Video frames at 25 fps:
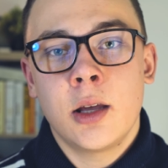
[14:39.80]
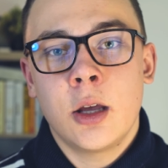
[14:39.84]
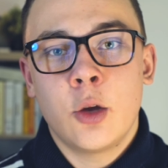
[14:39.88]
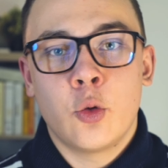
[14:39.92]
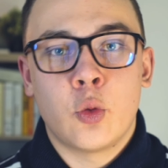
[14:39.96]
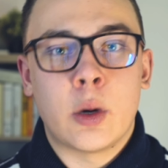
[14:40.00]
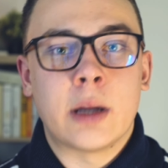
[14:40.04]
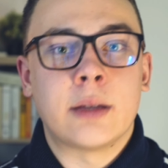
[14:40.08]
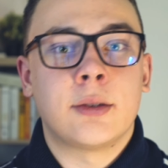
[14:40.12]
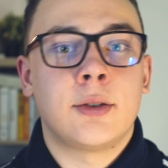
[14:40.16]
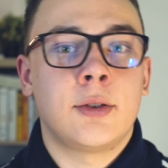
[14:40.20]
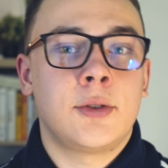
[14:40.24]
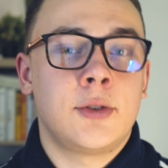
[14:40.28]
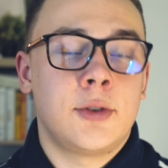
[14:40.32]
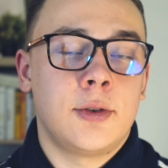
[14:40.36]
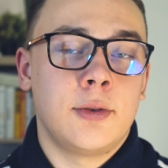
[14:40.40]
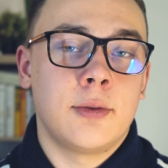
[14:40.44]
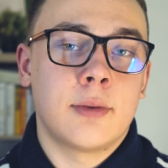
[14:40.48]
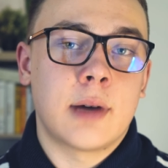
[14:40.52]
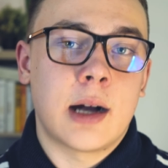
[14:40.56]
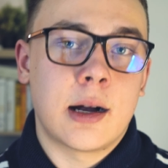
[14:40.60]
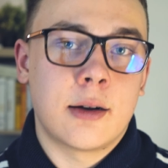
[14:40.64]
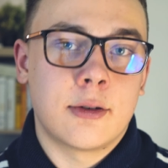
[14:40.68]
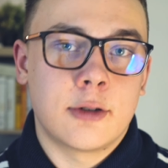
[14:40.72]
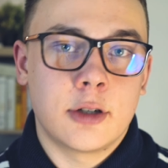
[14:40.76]
1 to
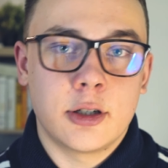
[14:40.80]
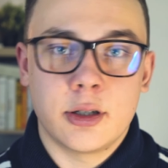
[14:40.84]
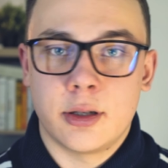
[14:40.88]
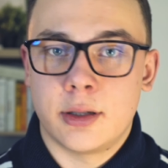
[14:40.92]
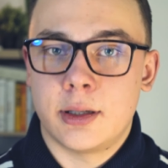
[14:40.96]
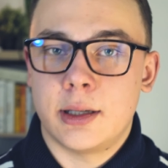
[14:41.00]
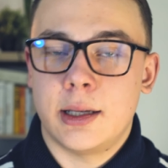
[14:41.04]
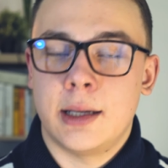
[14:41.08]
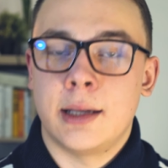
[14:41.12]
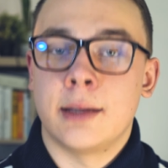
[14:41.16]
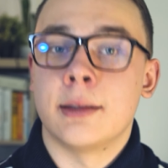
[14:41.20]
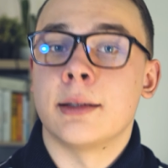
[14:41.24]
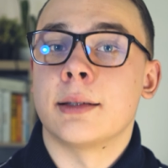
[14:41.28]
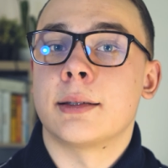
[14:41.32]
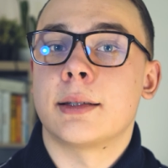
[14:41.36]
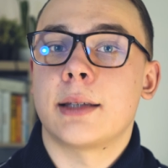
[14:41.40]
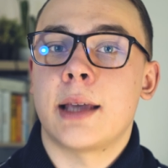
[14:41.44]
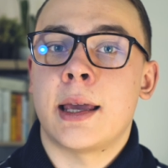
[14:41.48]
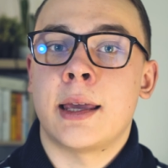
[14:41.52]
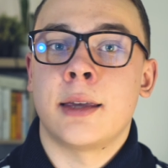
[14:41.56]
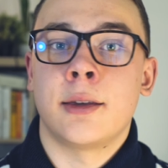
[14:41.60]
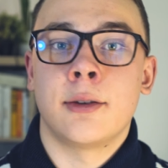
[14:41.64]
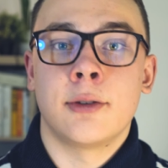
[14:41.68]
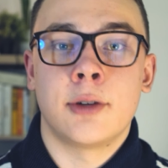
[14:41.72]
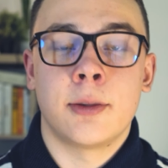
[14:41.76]
2 hours is
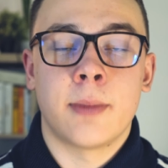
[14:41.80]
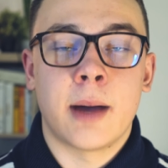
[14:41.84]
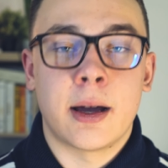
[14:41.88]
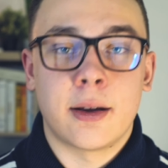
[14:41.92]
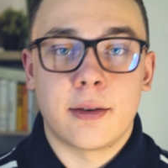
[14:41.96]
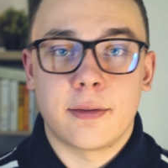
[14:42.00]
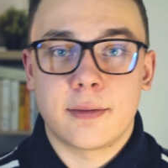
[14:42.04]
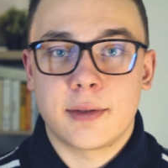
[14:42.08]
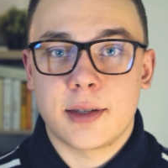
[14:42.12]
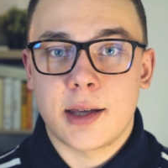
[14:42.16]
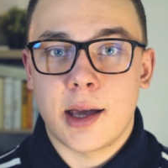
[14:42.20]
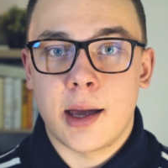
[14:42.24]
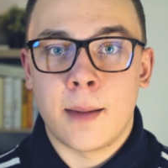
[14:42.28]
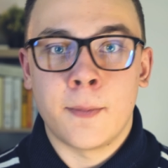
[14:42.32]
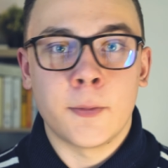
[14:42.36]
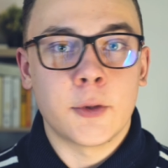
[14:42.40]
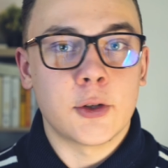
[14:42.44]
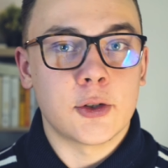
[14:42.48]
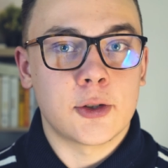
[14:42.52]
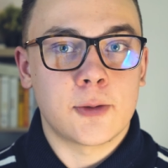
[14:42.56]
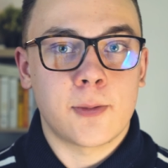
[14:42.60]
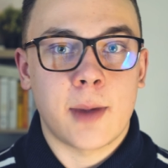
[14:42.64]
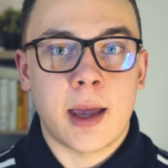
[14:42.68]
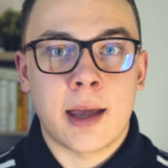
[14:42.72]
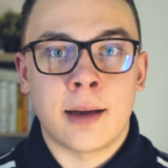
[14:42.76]
a good amount of time
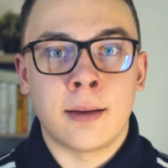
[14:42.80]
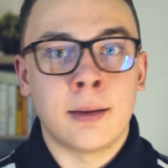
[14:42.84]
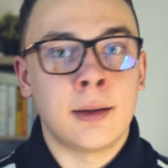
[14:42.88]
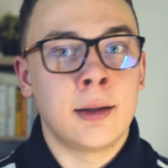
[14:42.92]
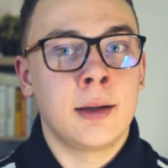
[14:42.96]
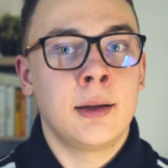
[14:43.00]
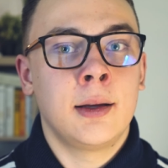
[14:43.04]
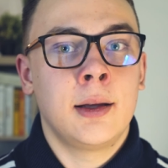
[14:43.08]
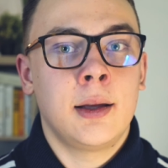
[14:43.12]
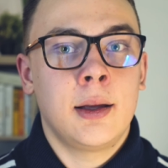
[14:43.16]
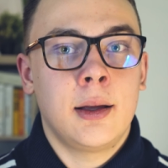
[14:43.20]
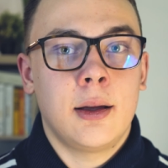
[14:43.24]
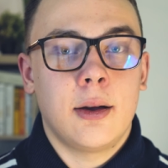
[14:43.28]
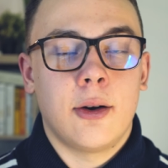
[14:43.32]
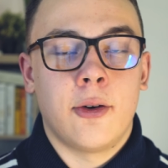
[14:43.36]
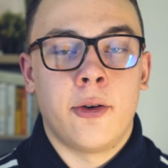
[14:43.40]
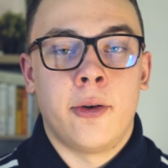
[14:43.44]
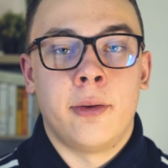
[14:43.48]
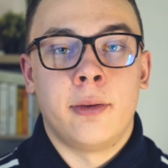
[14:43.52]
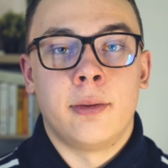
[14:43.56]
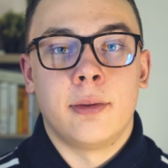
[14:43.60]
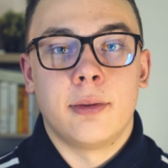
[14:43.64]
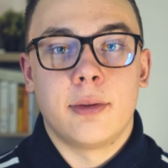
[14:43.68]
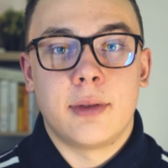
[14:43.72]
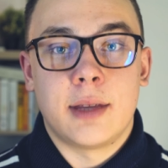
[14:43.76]
to spend
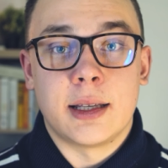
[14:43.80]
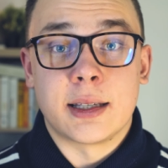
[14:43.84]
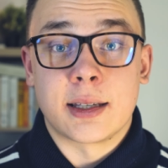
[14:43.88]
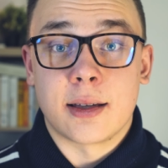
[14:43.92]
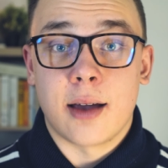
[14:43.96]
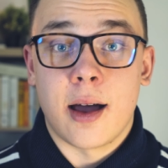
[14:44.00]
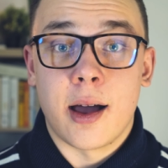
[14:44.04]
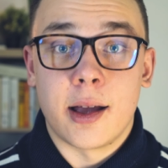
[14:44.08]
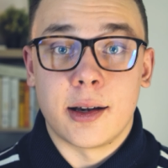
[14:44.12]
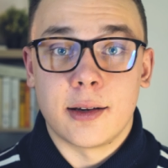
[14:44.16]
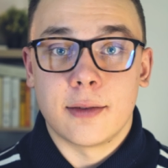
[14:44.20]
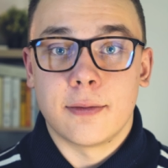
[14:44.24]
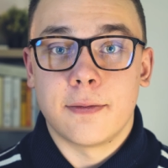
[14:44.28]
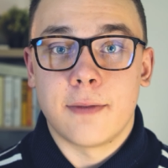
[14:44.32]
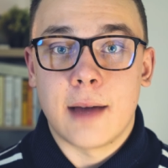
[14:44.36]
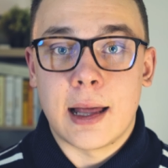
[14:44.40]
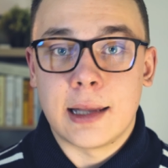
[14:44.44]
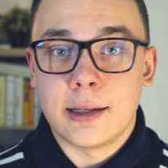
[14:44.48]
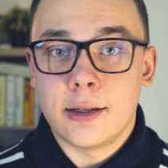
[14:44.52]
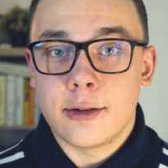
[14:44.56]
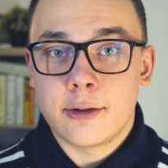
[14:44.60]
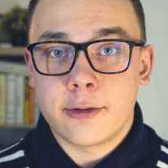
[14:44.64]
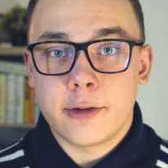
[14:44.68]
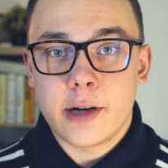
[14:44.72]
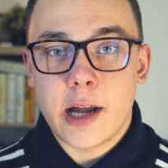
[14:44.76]
on this kind of
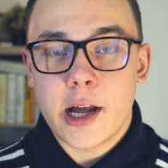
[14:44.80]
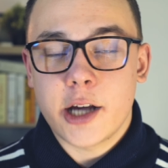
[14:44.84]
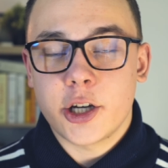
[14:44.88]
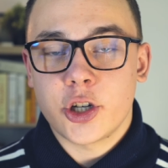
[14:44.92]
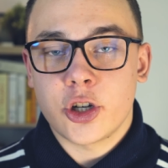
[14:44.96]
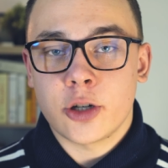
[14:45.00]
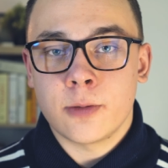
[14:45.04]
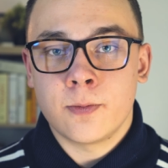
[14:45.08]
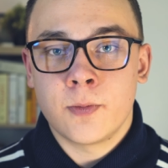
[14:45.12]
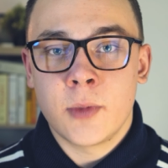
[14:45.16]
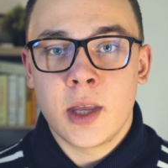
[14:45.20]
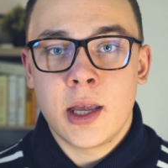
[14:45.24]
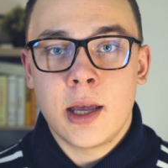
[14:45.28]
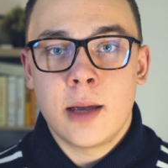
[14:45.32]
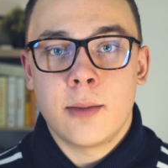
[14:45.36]
value creation,